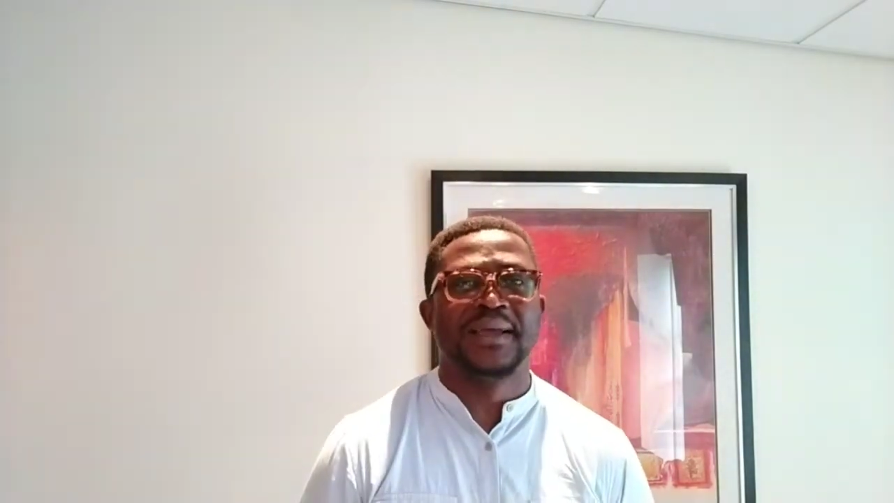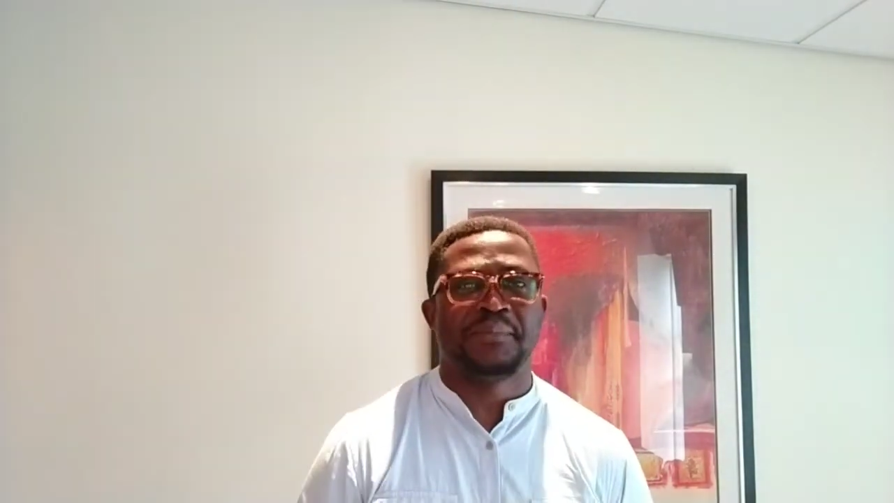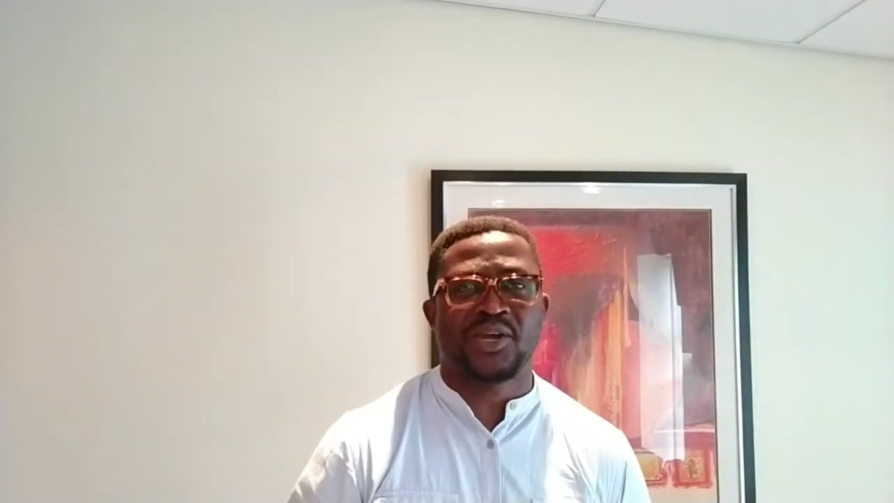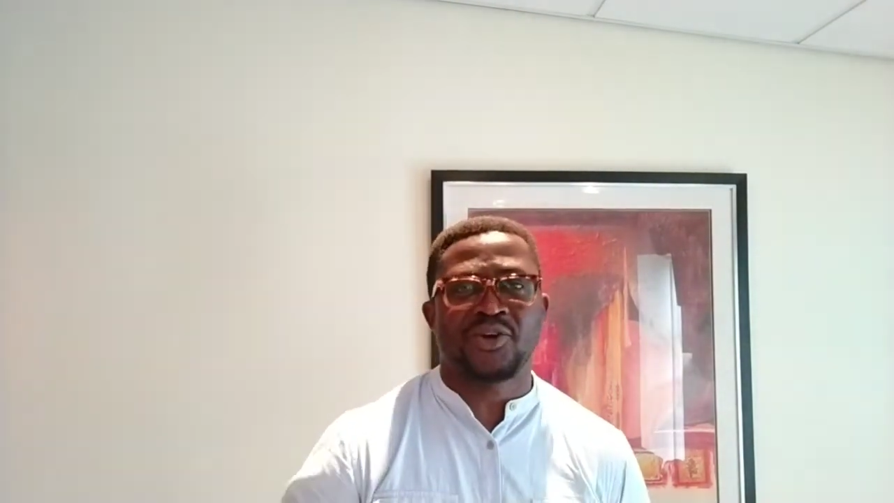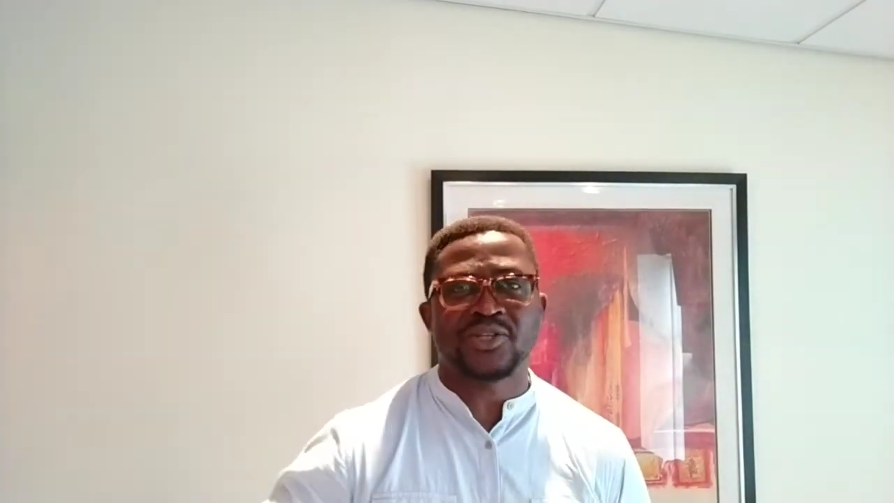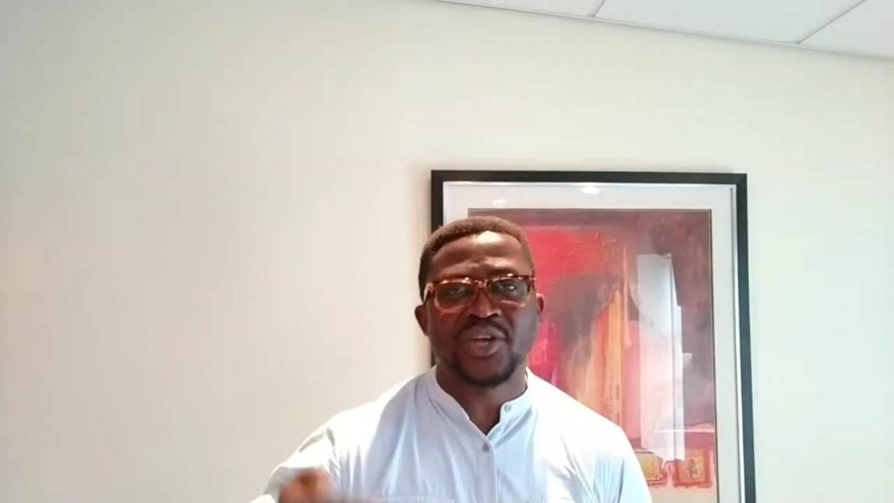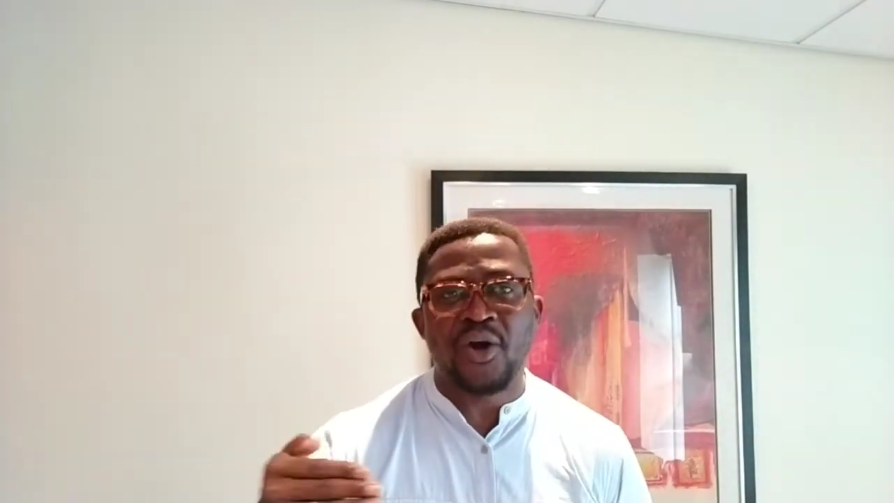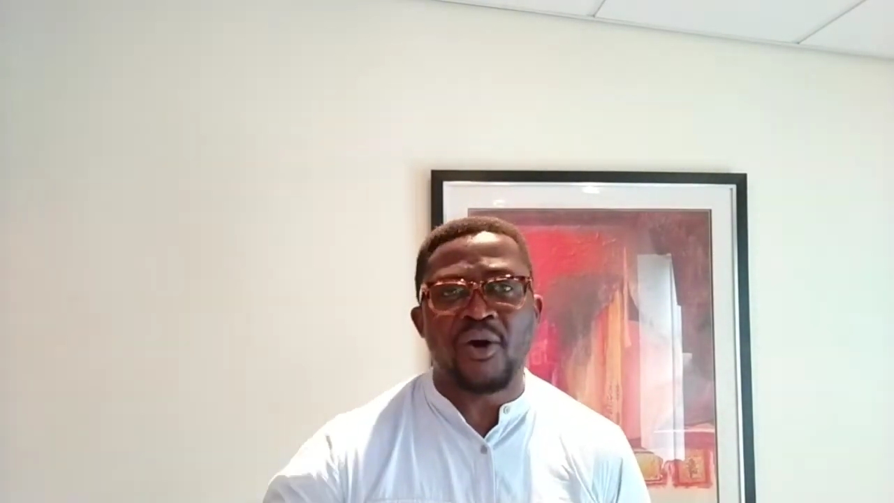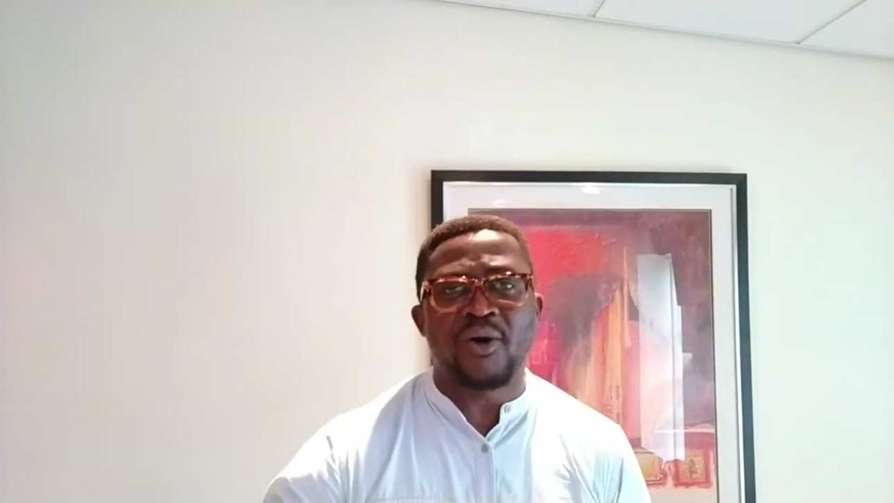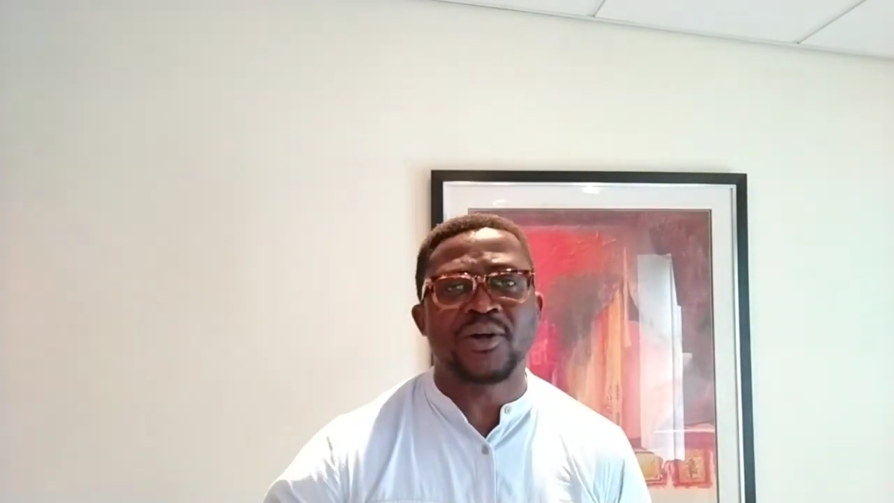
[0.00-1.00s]
because
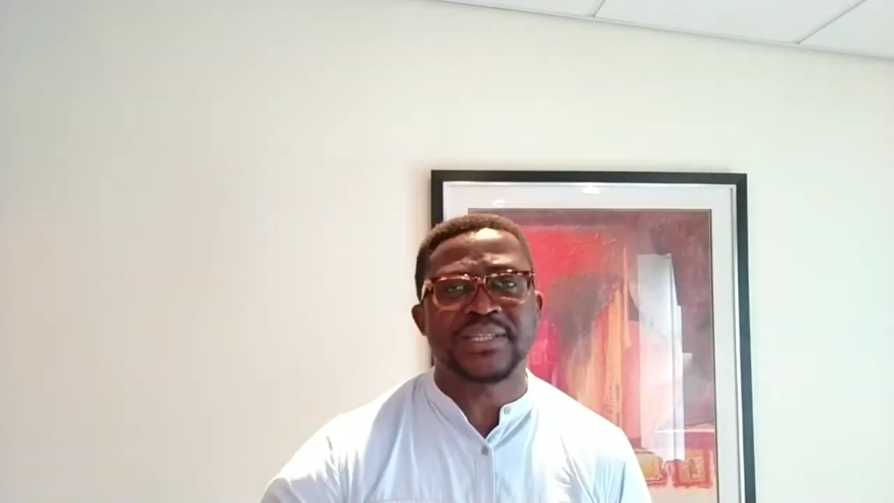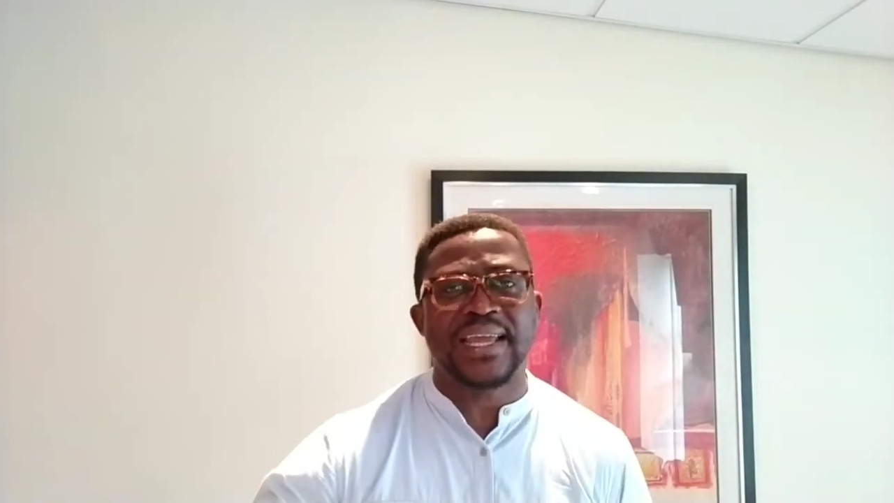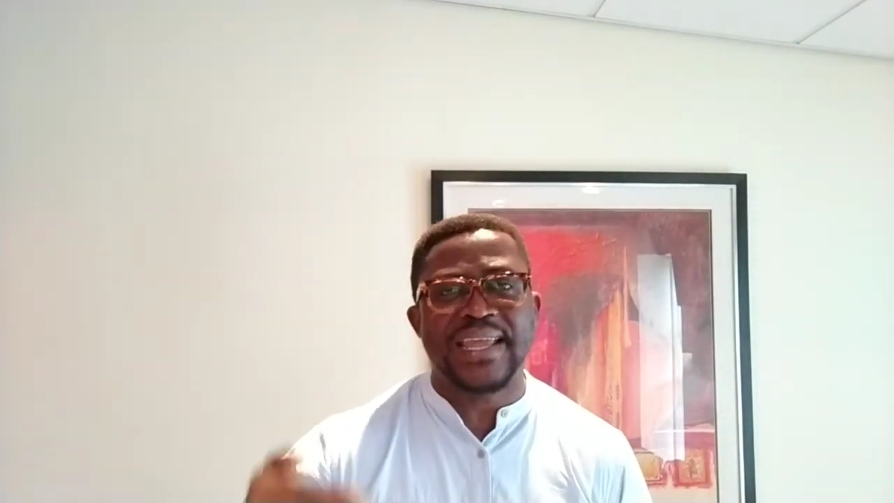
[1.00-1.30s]
God